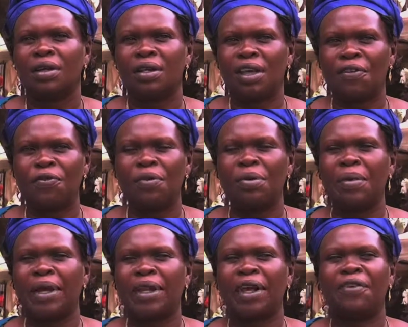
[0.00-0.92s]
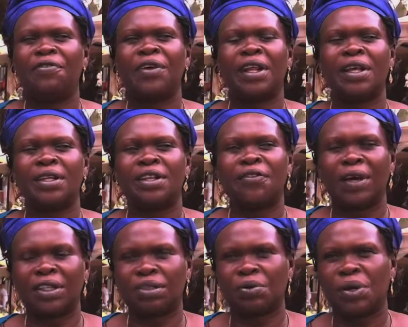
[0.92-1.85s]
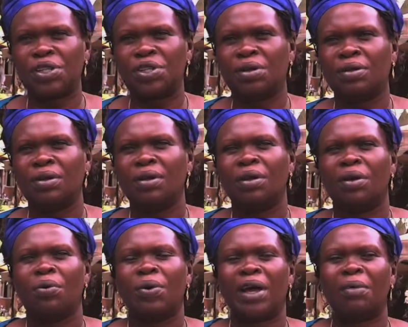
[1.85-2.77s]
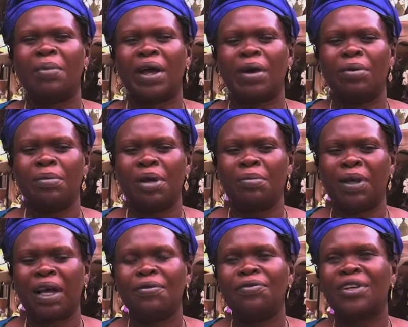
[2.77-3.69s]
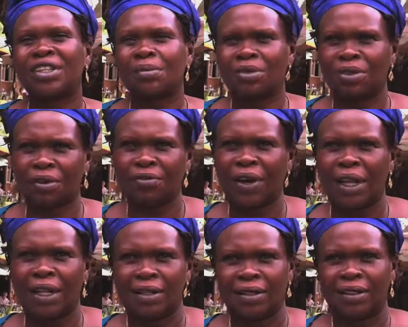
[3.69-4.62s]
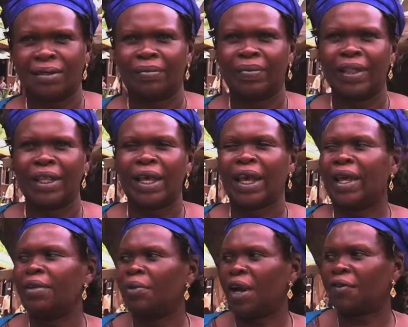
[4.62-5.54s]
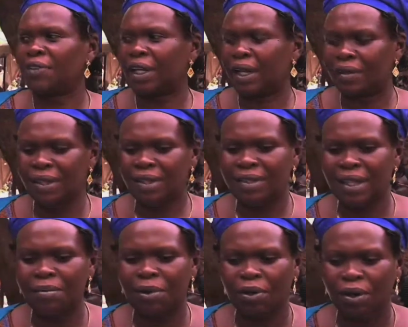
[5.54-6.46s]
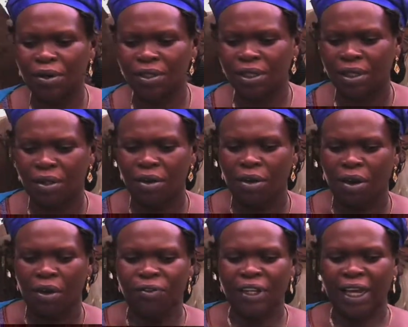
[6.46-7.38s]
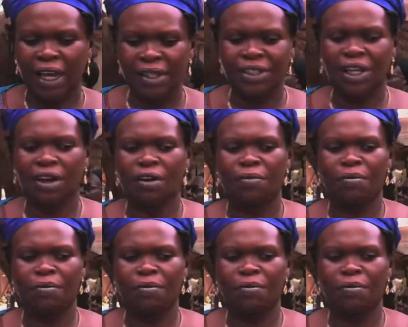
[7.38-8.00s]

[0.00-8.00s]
gave women a very difficult situation, whereby women become victims of violence. And we have taken this thing because of the culture of